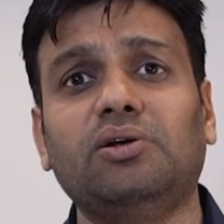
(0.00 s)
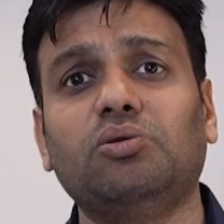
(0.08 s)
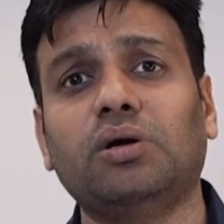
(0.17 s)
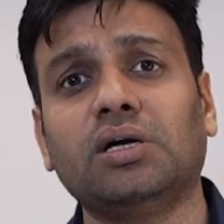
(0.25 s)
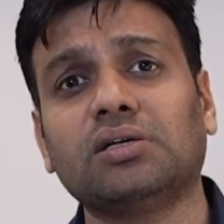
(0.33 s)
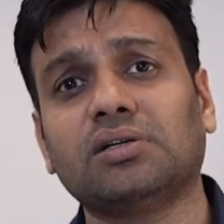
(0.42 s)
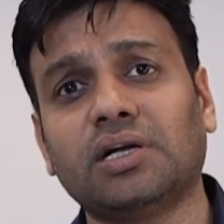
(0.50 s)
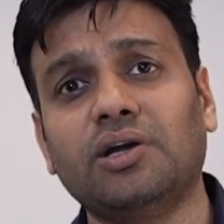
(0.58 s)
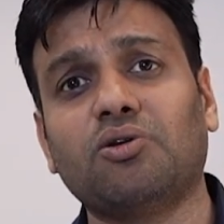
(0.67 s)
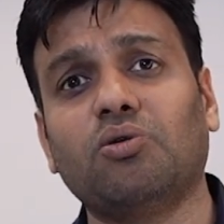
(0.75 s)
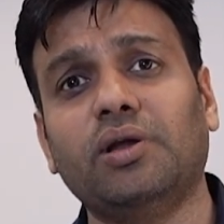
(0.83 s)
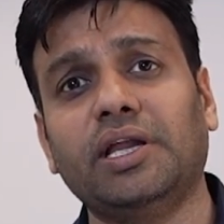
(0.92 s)
to a
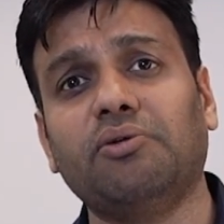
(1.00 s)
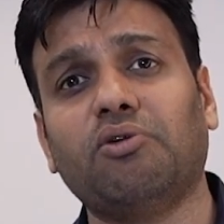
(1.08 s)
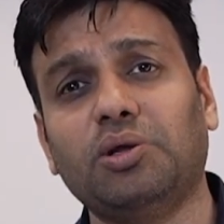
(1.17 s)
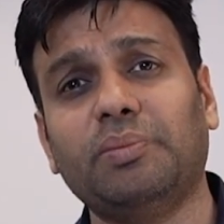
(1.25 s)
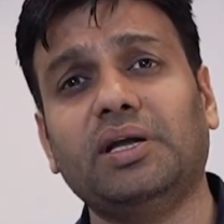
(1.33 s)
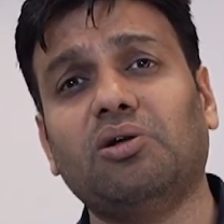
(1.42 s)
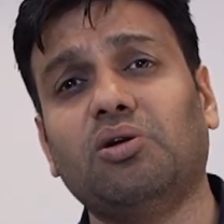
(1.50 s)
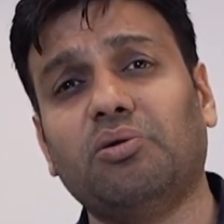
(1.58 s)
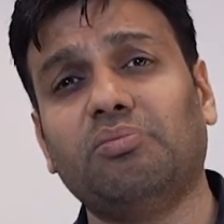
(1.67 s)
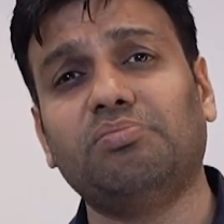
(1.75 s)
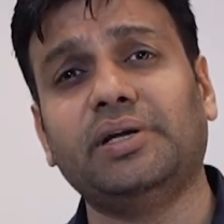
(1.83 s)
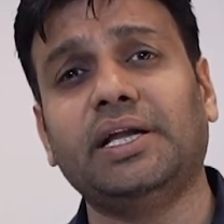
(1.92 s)
controlled environment or
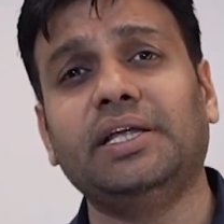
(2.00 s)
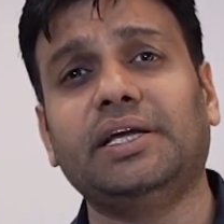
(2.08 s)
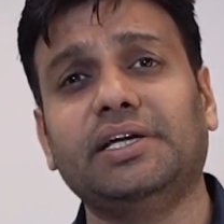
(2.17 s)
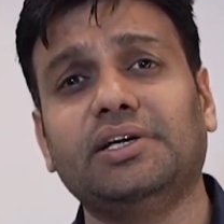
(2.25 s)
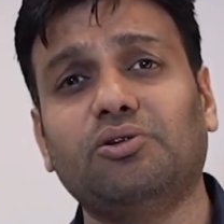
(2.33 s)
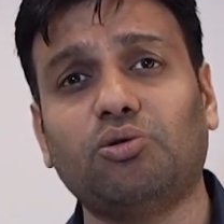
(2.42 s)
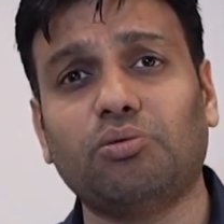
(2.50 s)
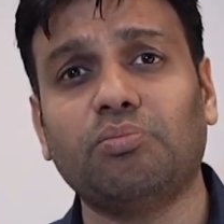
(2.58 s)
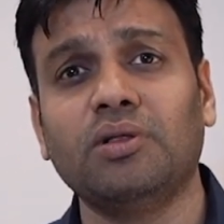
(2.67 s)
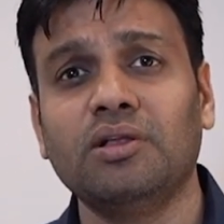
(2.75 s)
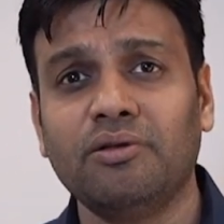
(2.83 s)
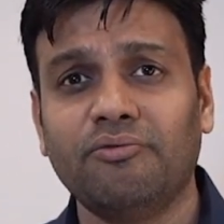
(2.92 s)
a dedicated room
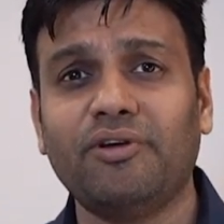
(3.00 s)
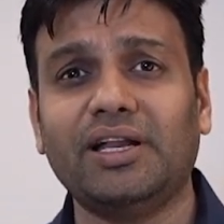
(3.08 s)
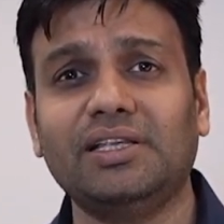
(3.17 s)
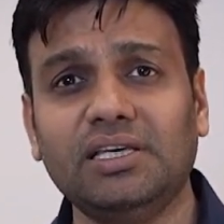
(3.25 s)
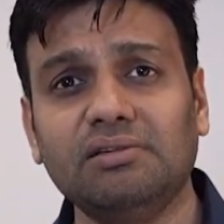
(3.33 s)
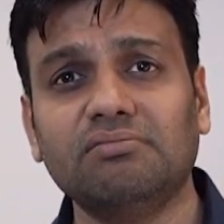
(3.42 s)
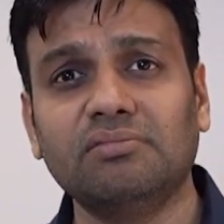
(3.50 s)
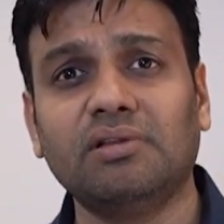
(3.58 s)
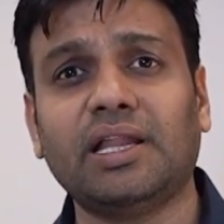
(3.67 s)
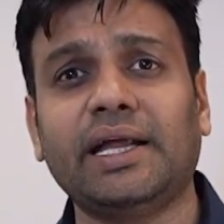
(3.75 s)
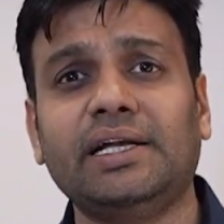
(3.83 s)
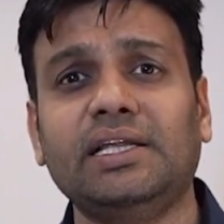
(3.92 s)
where the
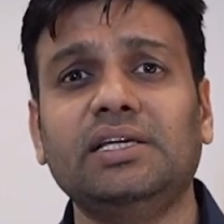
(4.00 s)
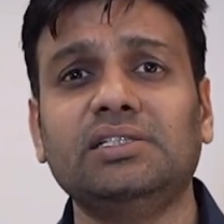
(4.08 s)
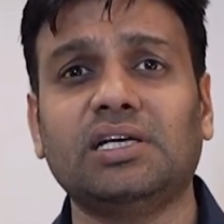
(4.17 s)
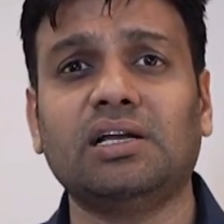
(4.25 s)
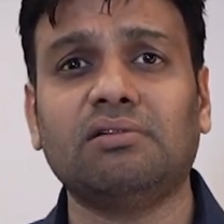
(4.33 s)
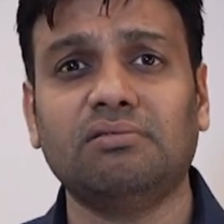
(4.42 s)
lightings are